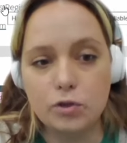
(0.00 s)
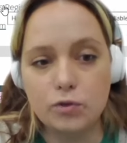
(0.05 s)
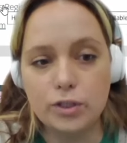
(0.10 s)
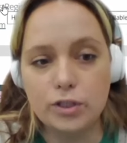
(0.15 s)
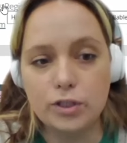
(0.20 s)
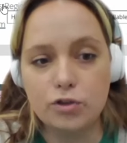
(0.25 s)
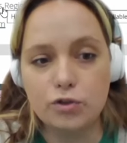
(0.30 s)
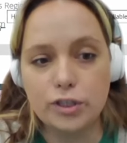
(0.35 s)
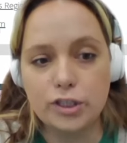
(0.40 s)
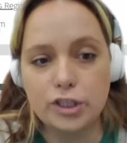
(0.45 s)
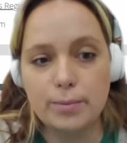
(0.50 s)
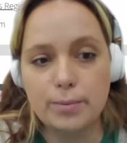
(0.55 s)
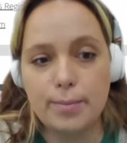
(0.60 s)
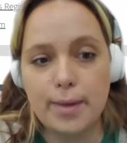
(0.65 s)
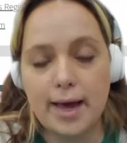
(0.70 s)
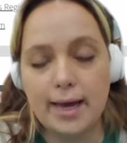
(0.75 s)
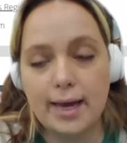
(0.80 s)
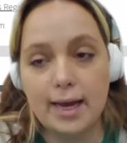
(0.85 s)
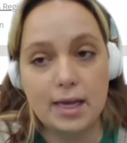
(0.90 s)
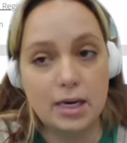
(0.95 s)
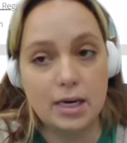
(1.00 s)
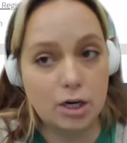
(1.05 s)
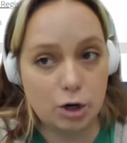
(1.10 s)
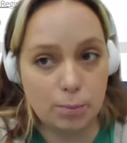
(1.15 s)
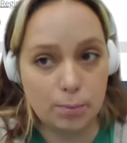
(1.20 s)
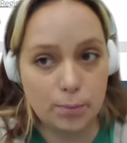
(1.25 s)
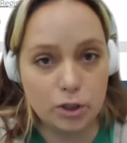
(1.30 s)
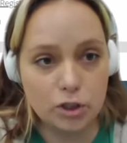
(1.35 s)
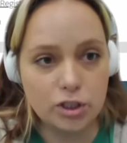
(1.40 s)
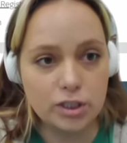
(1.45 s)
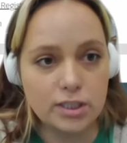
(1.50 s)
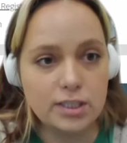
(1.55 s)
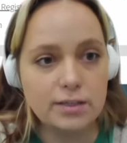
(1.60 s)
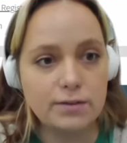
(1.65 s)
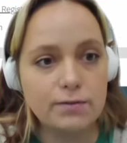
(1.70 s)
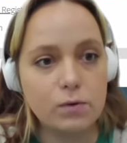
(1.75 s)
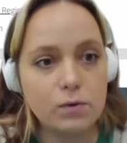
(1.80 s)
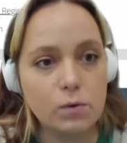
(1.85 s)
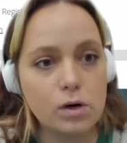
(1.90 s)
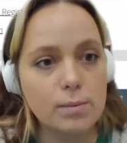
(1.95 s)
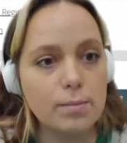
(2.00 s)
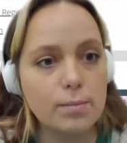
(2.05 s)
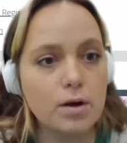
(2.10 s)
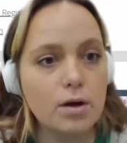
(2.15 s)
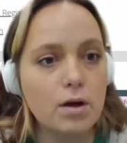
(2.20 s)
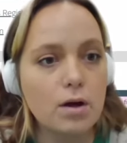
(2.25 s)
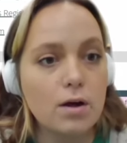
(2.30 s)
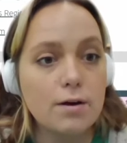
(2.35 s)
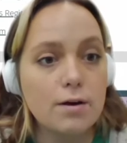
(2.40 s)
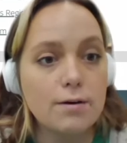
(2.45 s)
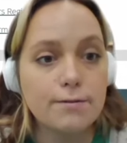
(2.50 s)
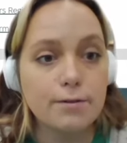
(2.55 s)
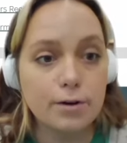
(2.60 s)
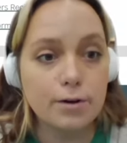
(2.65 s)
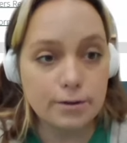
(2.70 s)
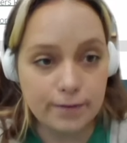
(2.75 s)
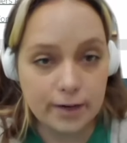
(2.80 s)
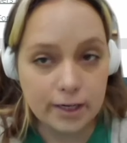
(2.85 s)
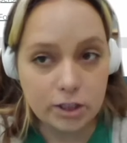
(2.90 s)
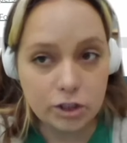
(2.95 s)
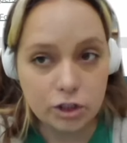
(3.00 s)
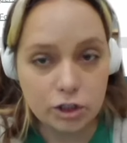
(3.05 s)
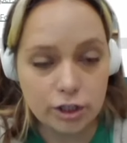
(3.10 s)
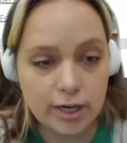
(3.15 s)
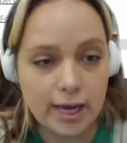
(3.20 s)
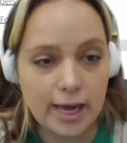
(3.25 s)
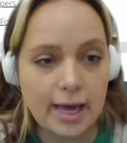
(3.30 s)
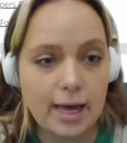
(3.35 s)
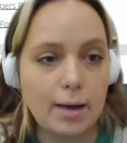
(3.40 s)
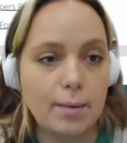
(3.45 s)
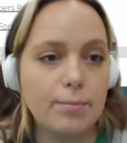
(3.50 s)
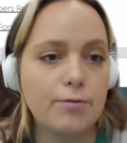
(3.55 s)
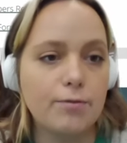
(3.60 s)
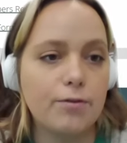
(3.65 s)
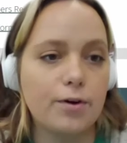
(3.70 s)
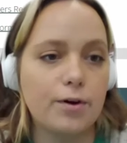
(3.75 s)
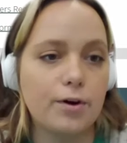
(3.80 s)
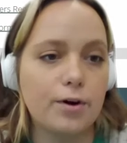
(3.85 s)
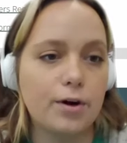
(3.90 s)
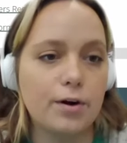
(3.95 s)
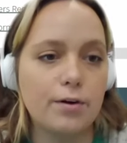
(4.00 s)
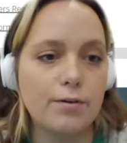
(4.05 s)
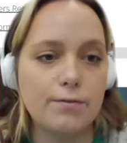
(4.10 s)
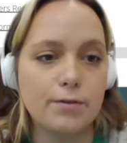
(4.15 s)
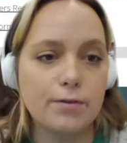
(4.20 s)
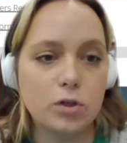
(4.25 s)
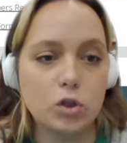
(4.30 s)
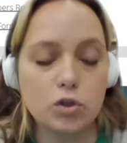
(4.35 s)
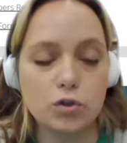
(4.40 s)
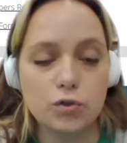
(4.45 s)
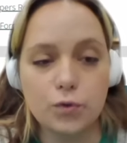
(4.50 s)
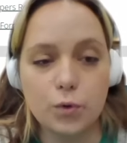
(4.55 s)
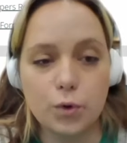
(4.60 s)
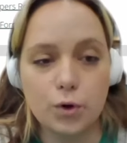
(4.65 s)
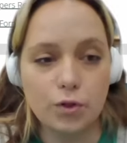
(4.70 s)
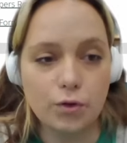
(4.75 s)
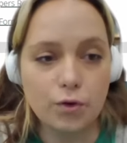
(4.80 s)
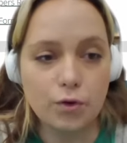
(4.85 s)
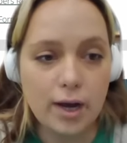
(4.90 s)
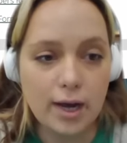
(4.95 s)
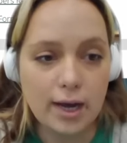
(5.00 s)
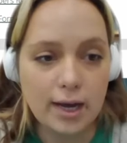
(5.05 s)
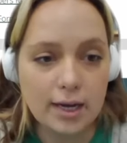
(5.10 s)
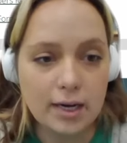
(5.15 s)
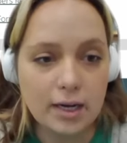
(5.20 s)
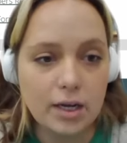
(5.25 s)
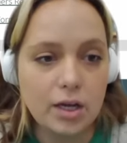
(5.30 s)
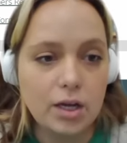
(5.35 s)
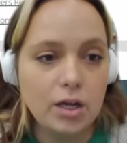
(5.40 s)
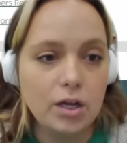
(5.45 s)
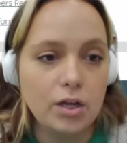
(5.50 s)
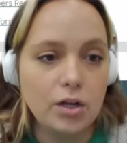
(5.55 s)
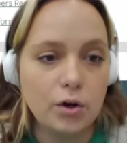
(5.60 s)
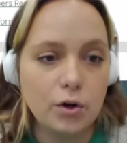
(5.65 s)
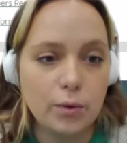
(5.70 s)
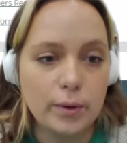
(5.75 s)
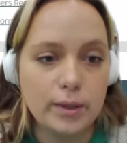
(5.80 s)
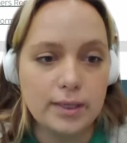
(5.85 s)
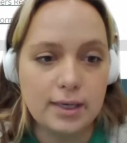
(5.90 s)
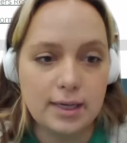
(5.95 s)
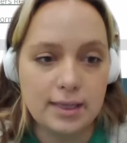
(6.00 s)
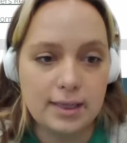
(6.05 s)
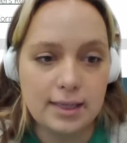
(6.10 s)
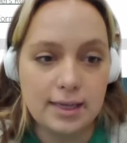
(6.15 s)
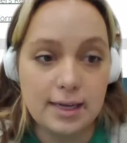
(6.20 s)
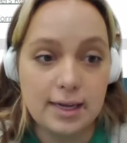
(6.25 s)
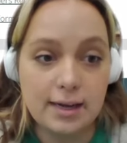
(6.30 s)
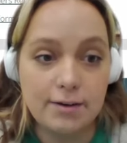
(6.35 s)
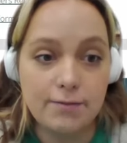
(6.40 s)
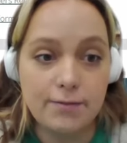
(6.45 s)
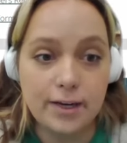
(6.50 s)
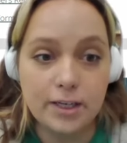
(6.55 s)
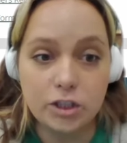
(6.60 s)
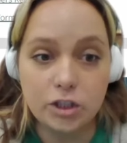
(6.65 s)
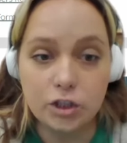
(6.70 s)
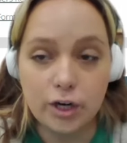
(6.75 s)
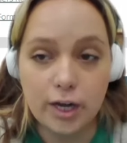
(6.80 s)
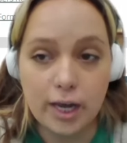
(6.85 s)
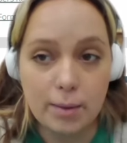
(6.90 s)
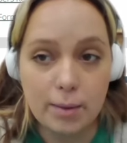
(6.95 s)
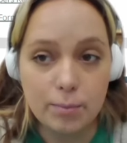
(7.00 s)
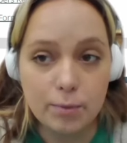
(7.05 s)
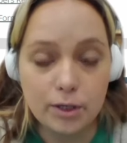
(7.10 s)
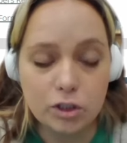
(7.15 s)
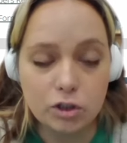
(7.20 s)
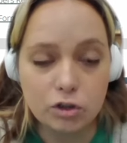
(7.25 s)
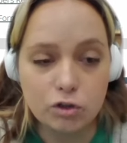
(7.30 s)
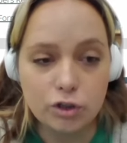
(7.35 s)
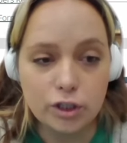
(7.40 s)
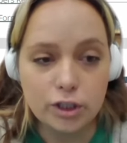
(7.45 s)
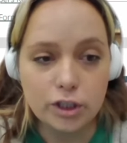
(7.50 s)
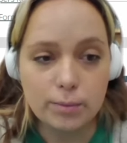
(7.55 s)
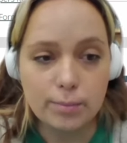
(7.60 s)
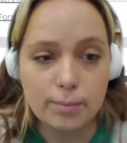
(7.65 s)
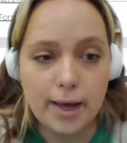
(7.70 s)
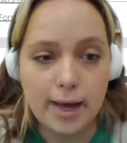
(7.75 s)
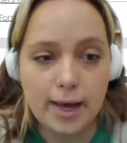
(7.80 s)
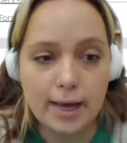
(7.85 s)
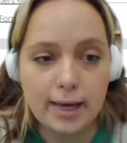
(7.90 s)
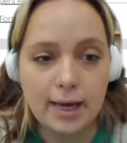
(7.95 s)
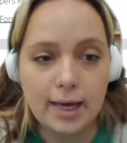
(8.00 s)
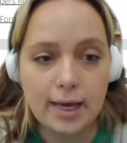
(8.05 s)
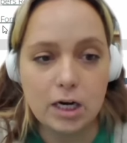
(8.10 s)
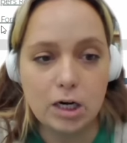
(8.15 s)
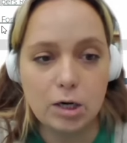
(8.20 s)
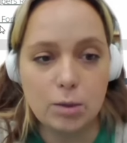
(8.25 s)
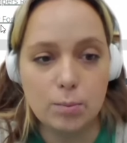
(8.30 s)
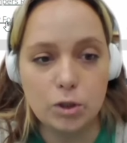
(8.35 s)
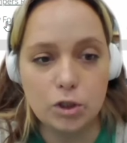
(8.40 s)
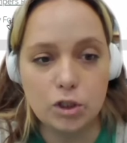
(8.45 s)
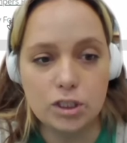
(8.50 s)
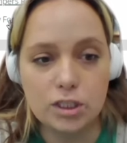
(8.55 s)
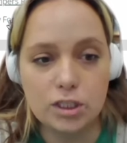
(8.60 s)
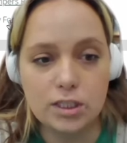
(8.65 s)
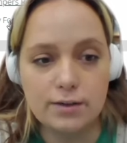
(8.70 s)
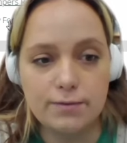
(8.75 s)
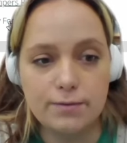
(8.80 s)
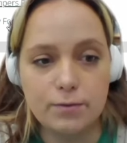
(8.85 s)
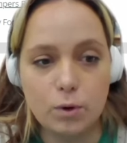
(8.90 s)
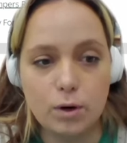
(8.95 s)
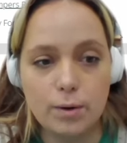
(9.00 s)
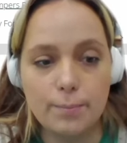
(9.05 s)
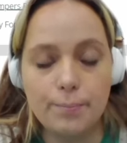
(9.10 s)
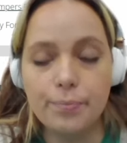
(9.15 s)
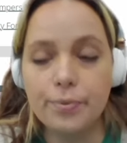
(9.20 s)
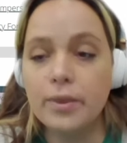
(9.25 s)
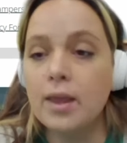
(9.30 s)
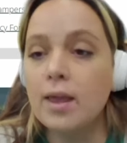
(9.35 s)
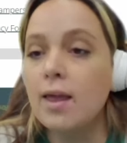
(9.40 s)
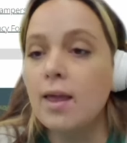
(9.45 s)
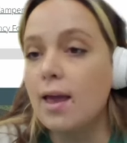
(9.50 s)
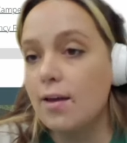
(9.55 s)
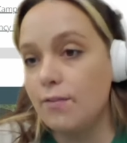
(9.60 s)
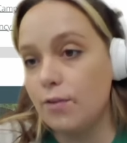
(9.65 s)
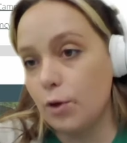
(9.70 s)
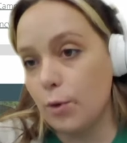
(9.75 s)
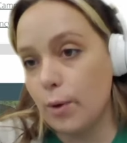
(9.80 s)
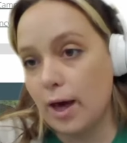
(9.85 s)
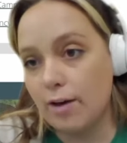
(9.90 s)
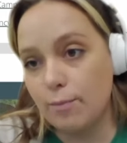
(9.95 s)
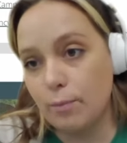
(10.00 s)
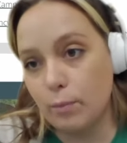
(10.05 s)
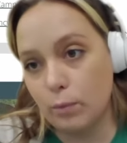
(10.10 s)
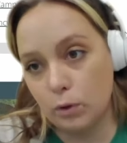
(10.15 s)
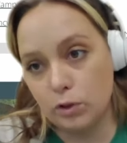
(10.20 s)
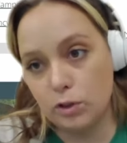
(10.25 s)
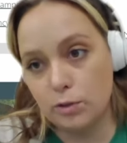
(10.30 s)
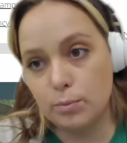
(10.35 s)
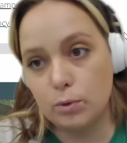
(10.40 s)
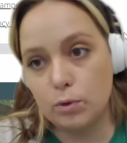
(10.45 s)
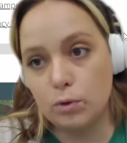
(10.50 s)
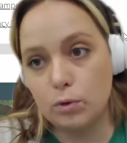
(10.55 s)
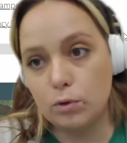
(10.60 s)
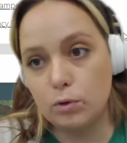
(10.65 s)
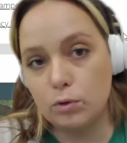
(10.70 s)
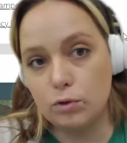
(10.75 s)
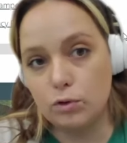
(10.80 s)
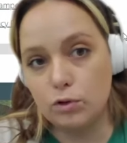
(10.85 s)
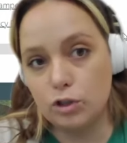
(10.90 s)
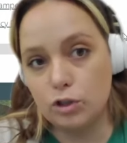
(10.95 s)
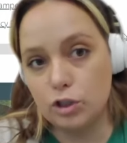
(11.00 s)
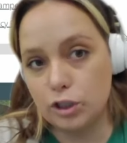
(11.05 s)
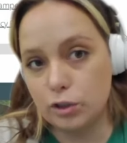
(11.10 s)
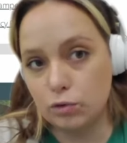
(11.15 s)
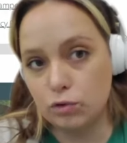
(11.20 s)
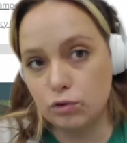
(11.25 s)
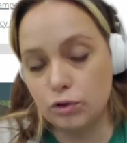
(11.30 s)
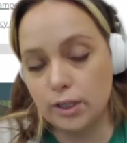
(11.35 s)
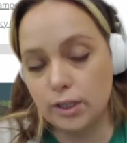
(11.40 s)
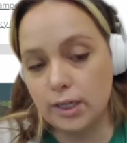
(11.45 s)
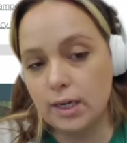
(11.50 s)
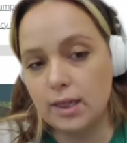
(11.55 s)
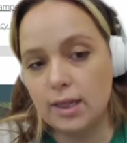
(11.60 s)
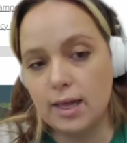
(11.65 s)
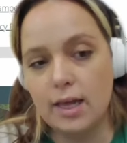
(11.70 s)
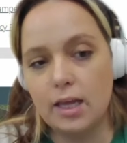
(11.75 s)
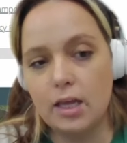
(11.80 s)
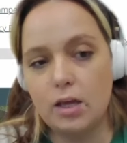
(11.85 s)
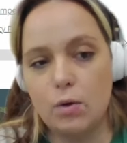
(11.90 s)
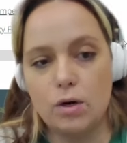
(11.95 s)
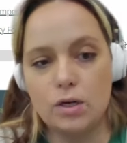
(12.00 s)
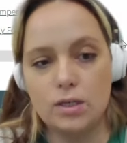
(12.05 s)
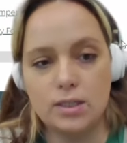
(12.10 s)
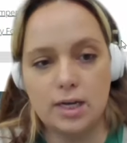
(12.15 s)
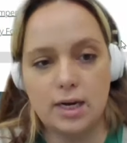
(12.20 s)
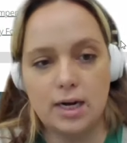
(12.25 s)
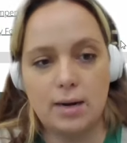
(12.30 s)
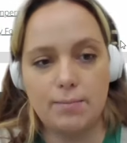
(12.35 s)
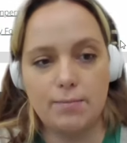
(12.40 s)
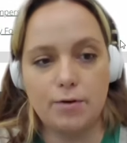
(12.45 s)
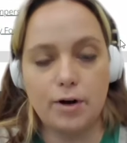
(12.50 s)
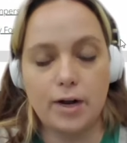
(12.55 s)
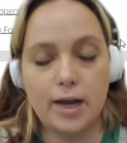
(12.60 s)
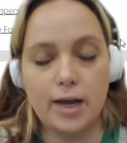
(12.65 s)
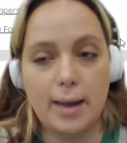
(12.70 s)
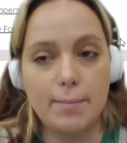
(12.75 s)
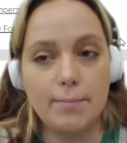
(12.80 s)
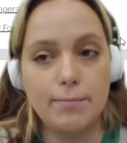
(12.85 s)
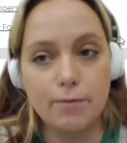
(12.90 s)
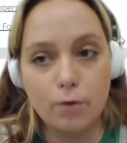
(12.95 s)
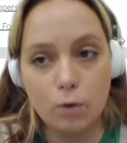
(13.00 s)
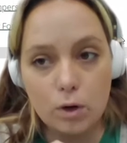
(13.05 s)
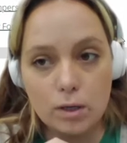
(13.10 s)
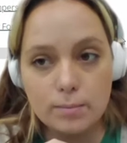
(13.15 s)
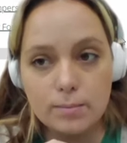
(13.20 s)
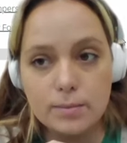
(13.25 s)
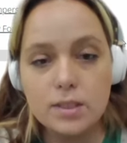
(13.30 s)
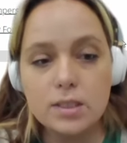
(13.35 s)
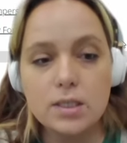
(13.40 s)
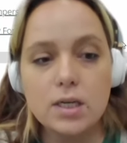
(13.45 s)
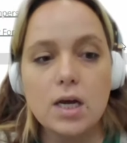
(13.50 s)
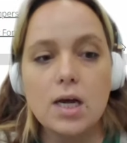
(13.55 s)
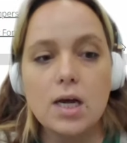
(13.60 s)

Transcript: registration packet and an emergency form. For adventure camp for 1st through 4th grade, you're going to need the adventure camp registration packet and an emergency form. If you have multiple children that you are signing up for camp forms,